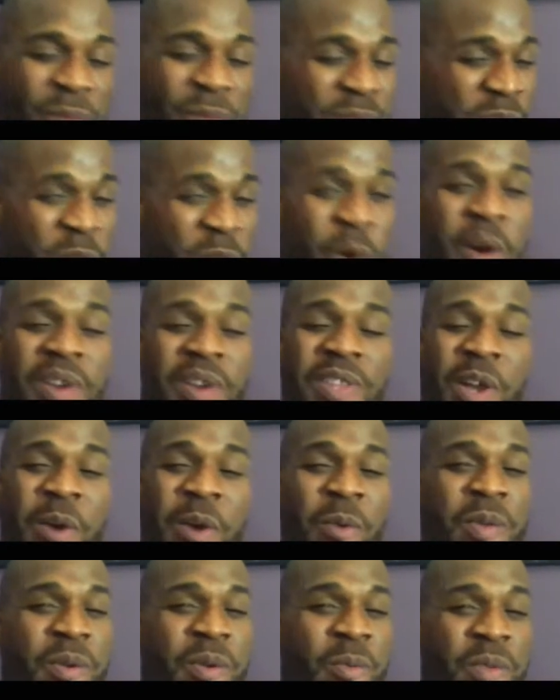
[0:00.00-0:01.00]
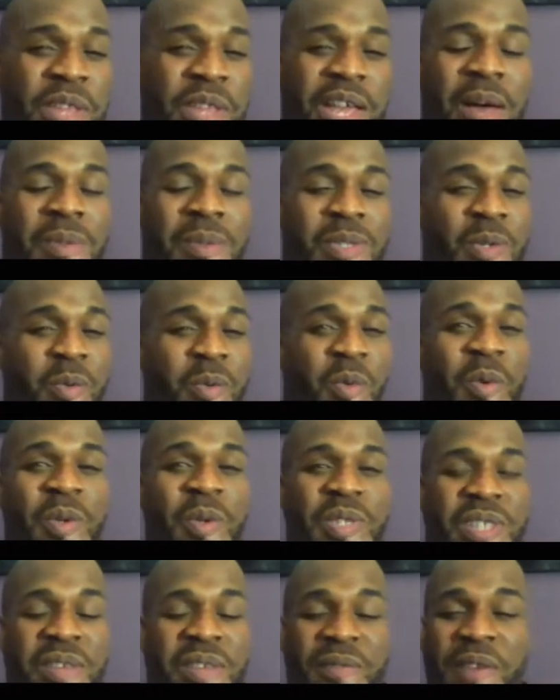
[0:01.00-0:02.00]
you already know when it comes to
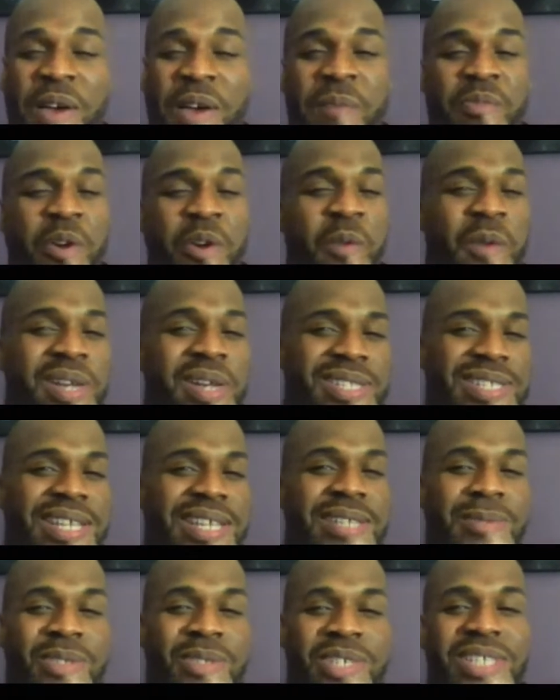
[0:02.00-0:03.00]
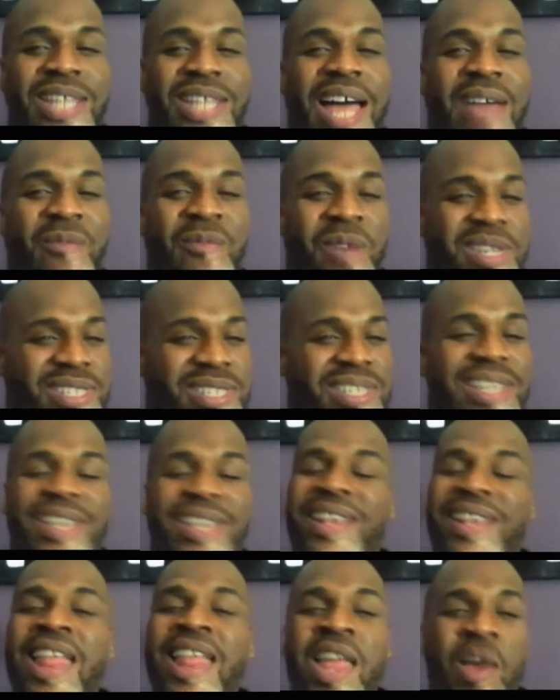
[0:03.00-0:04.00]
rules of pro wrestling, especially live
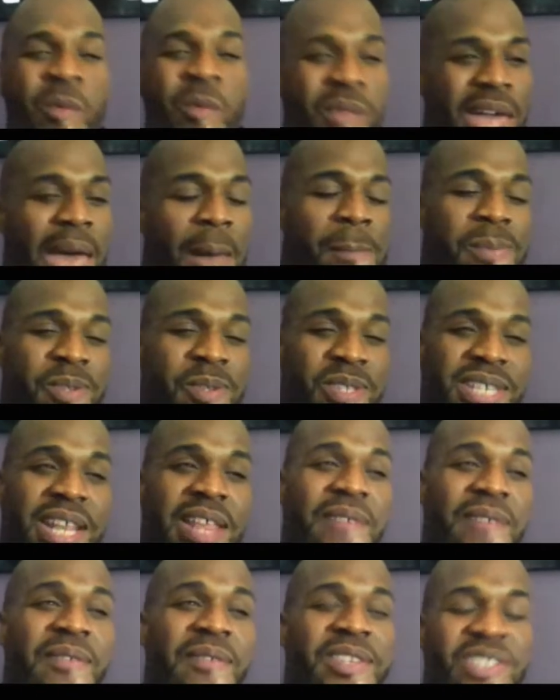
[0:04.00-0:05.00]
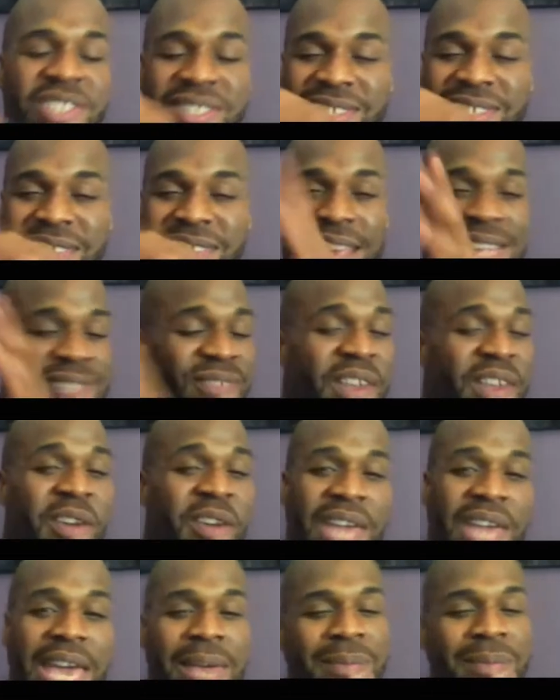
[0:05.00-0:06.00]
wrestling, when it happens on television, it's fair
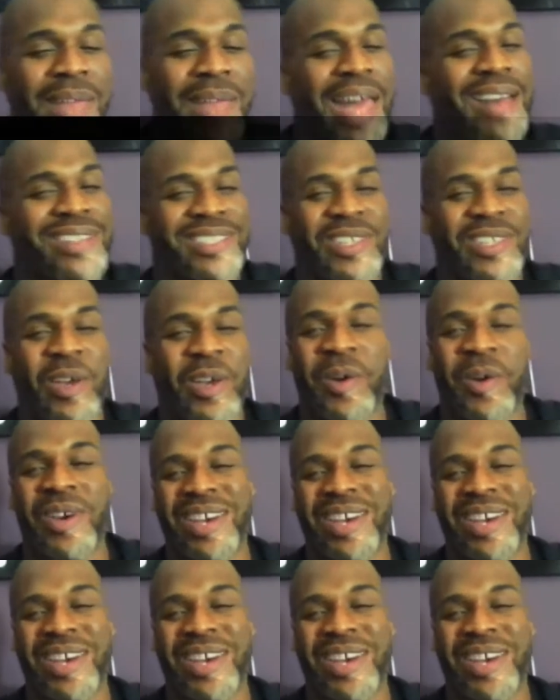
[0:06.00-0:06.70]
game now. So,